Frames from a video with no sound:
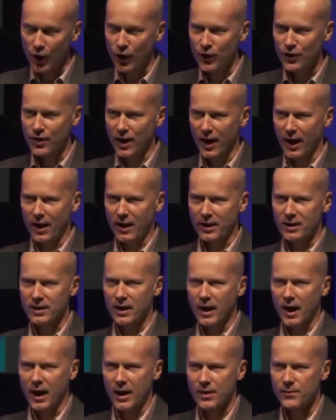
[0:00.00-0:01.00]
heard there,
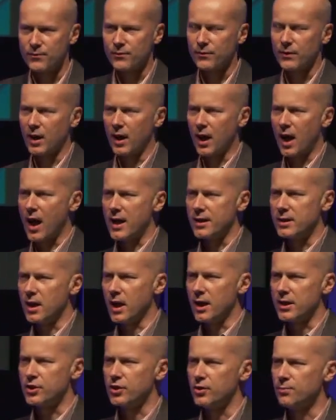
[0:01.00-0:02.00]
um, I,
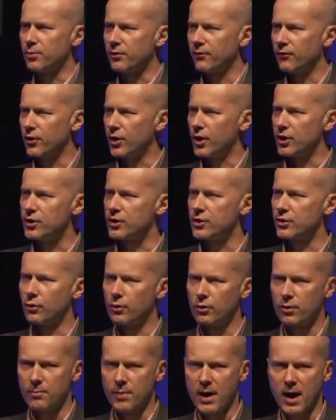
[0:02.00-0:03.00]
I, do prefer to
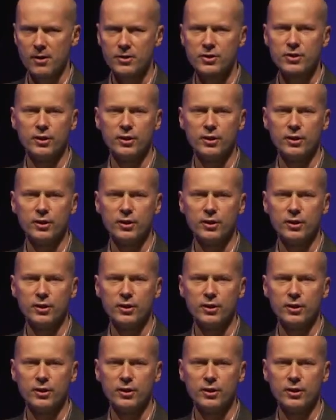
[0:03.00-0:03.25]
talk about